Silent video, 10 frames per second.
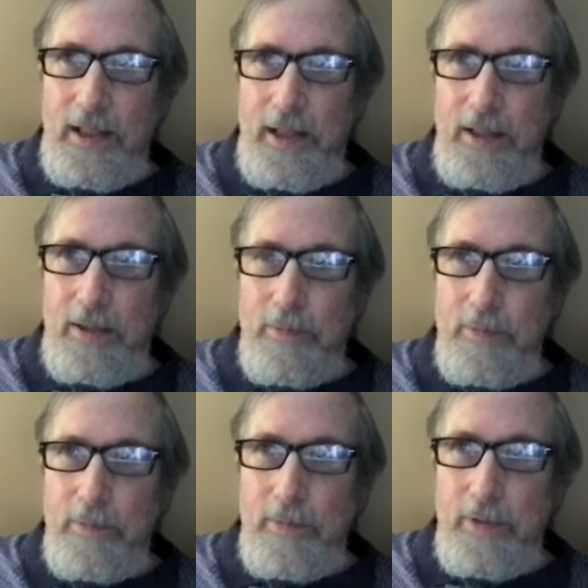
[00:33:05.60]

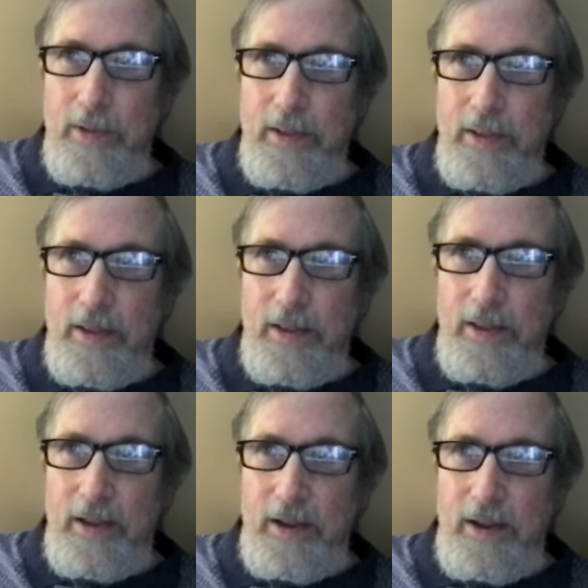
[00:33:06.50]
um,
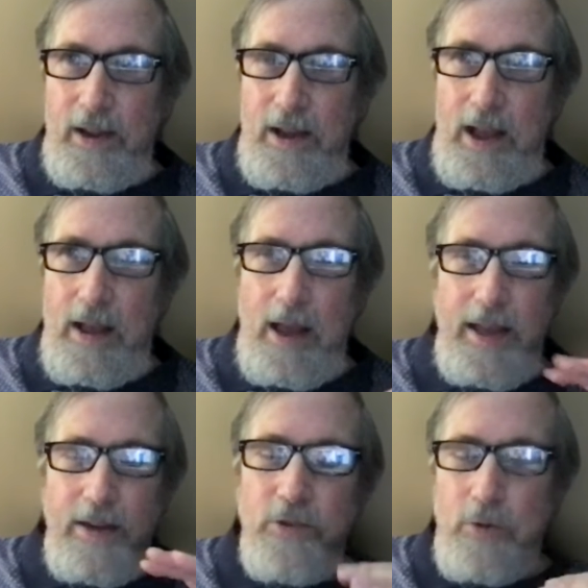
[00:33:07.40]

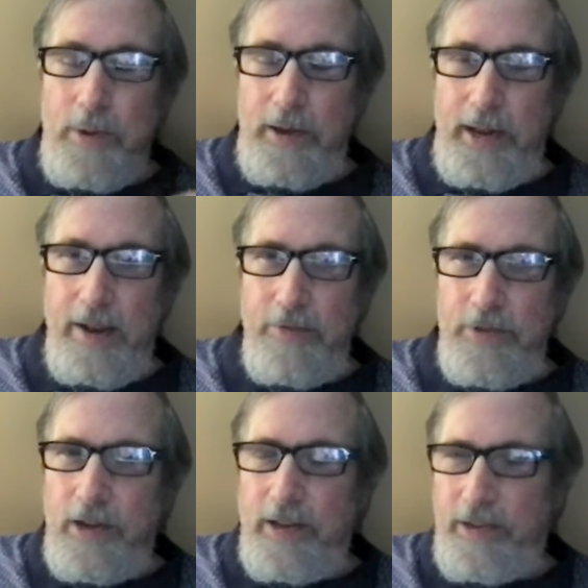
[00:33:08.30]
I don't know about
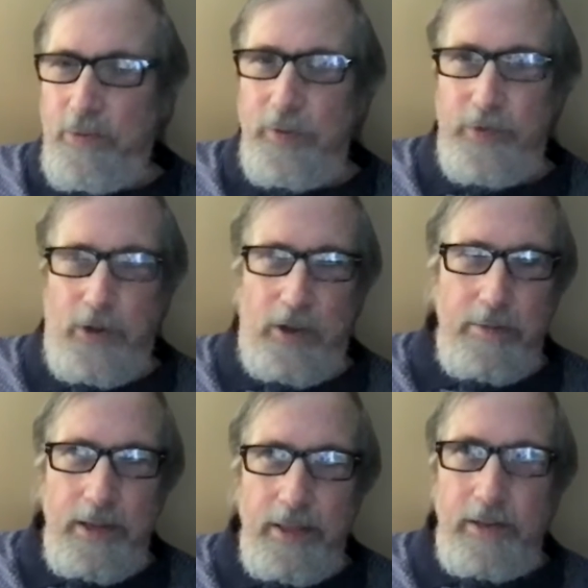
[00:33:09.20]
advertising. We've talked
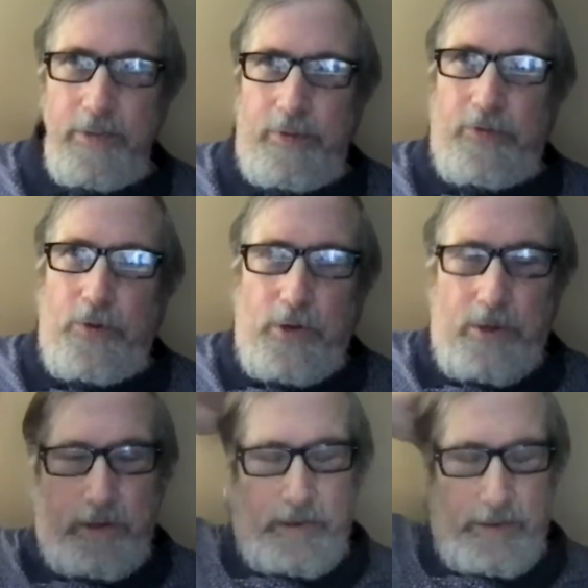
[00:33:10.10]
about this before
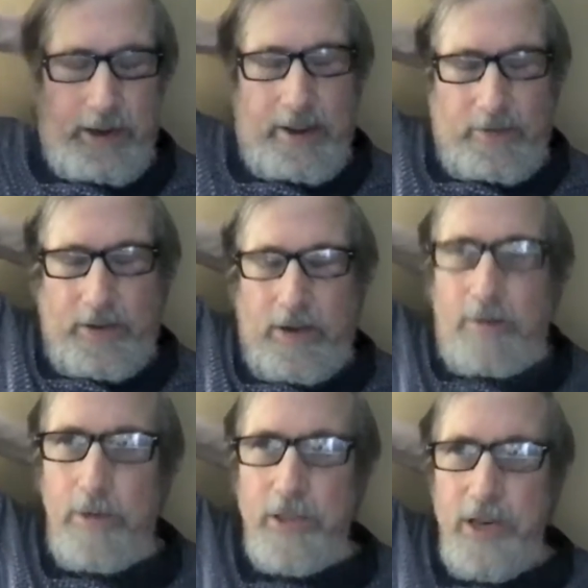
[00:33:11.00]
because I haven't
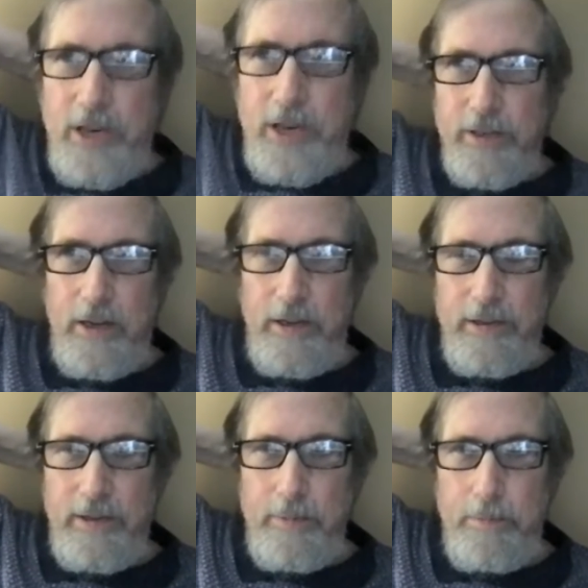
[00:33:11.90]
done much
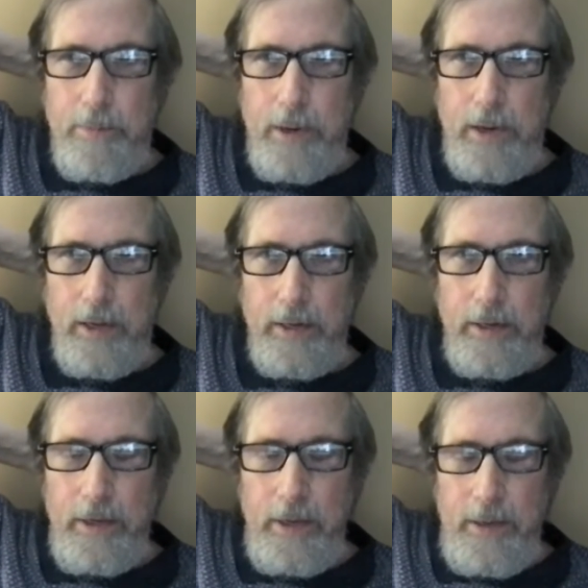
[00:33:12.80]
advertising, but
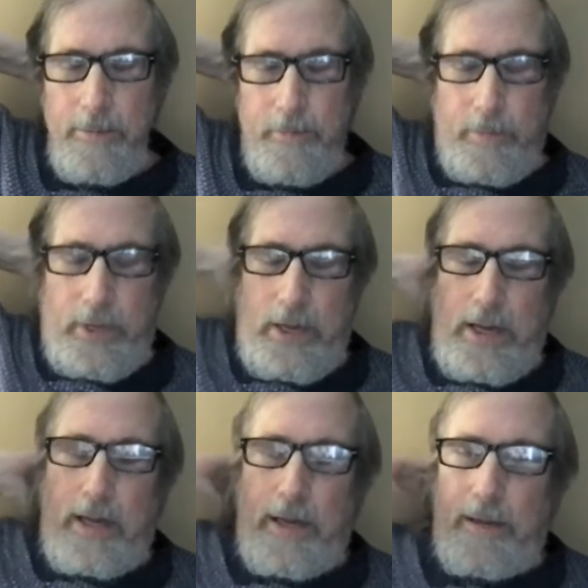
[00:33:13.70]

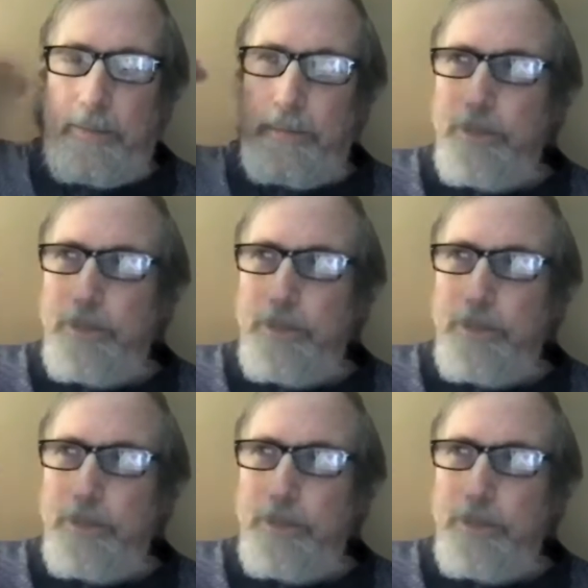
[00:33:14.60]
um,